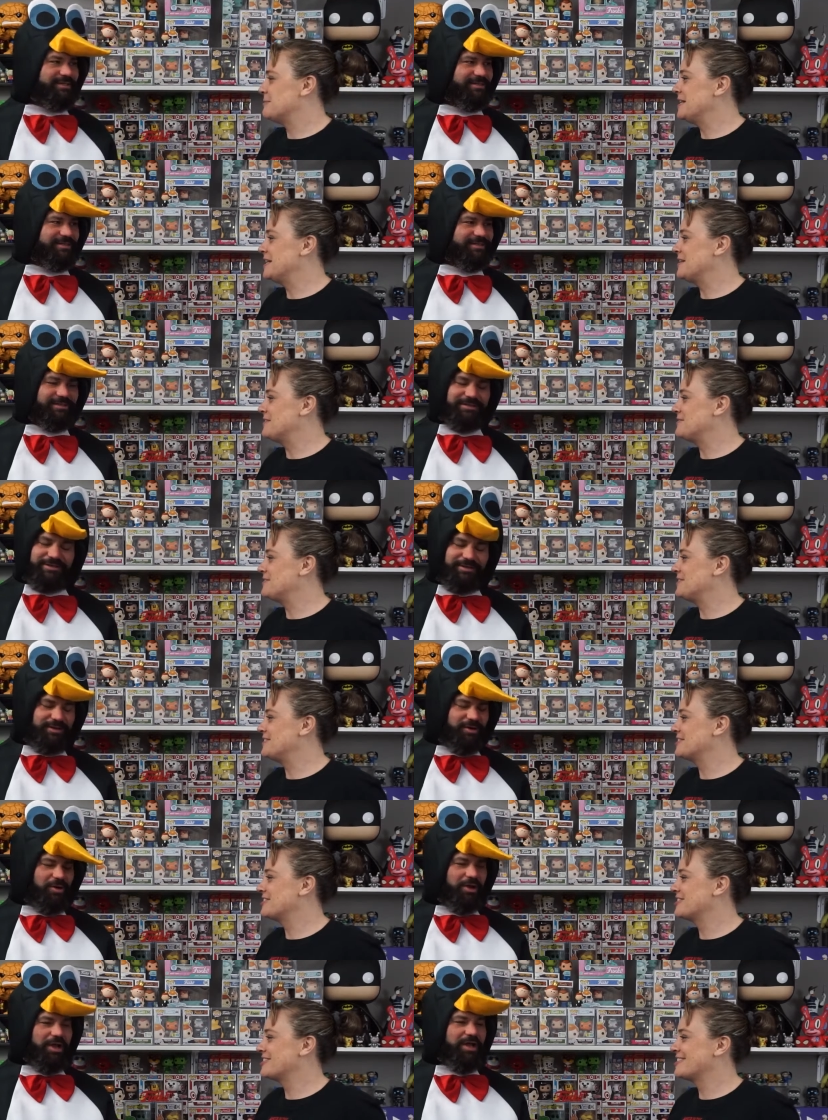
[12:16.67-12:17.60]
Speaker 1: me to go
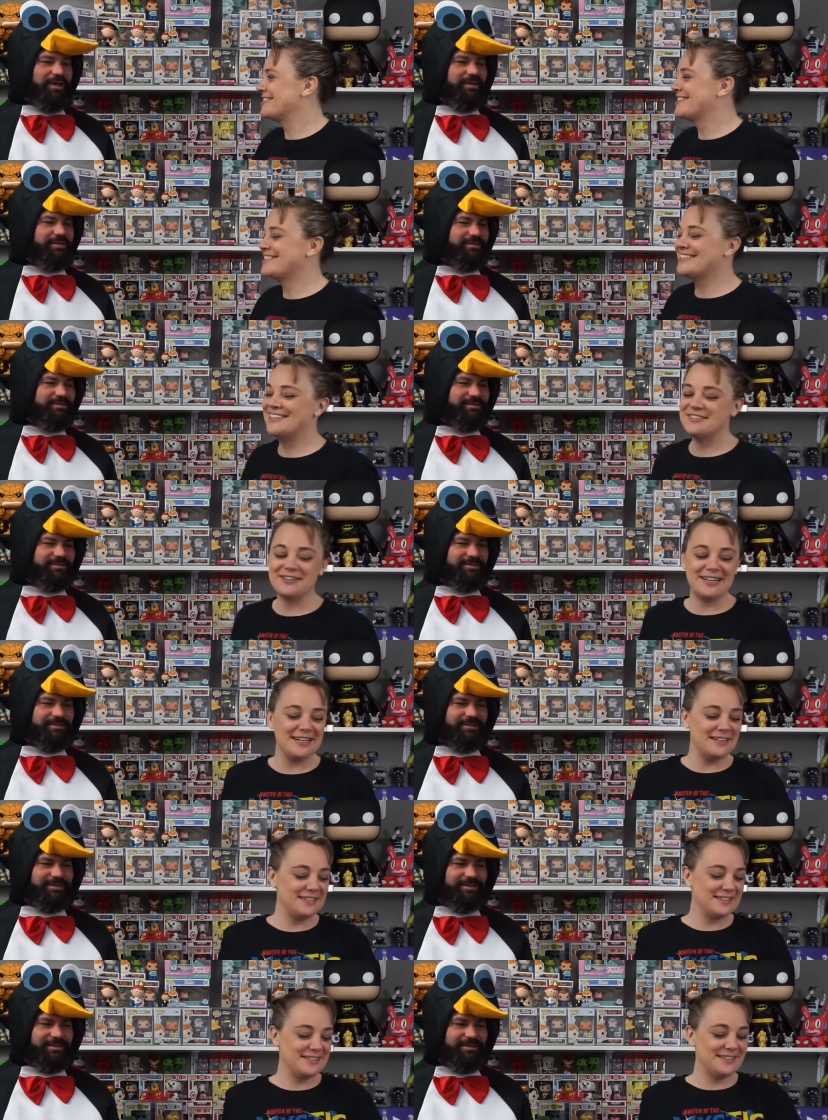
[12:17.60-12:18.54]
first? Go ahead. Okay.
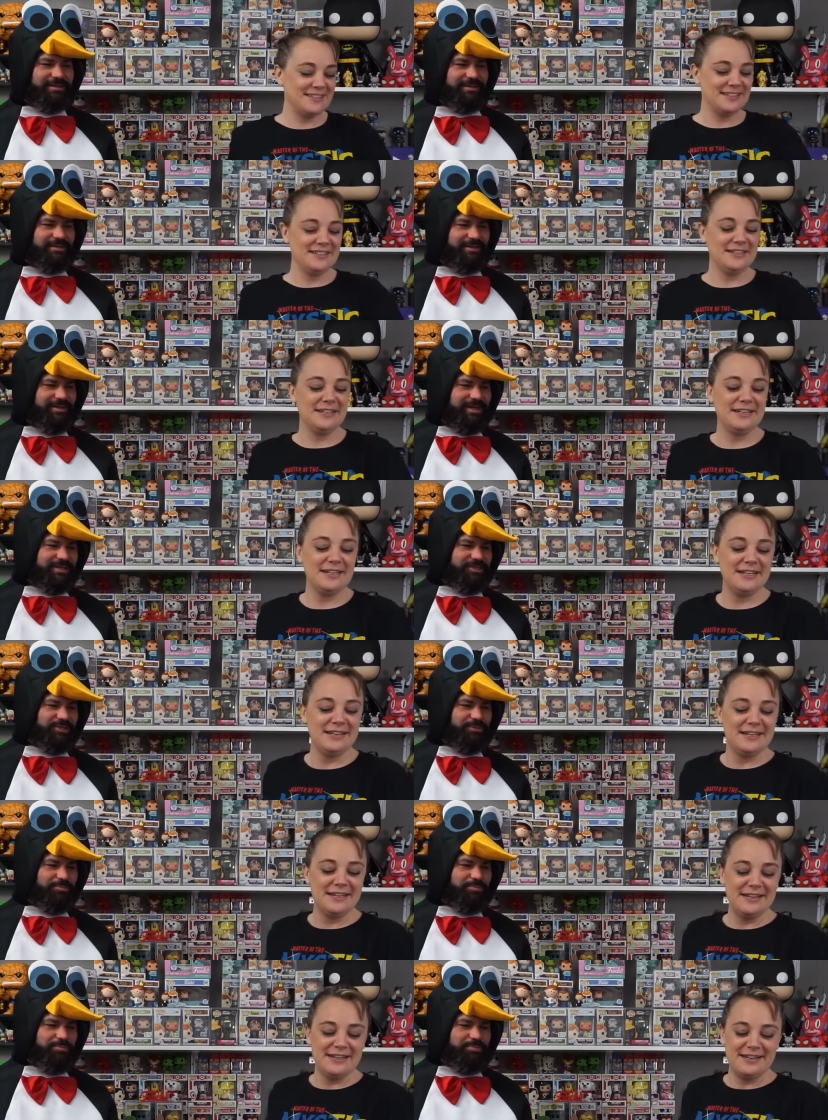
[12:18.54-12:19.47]
Get
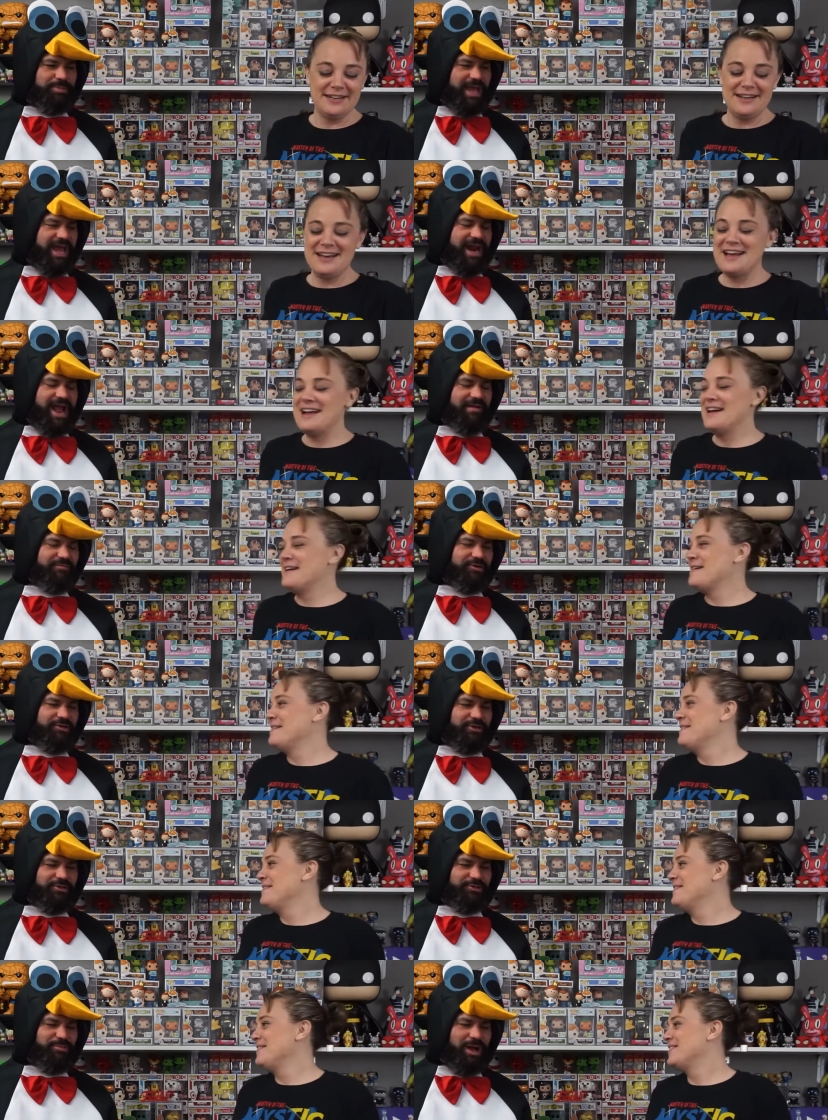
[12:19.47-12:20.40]
your get after
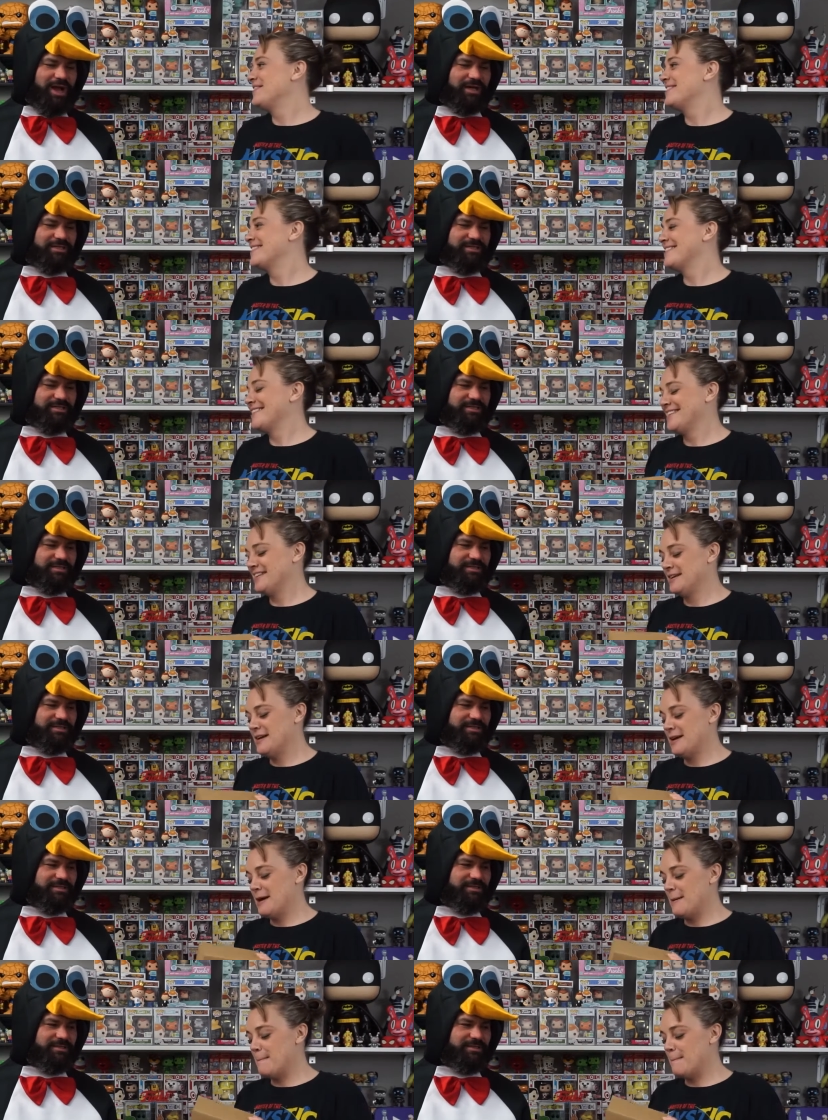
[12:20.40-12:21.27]
those boxes.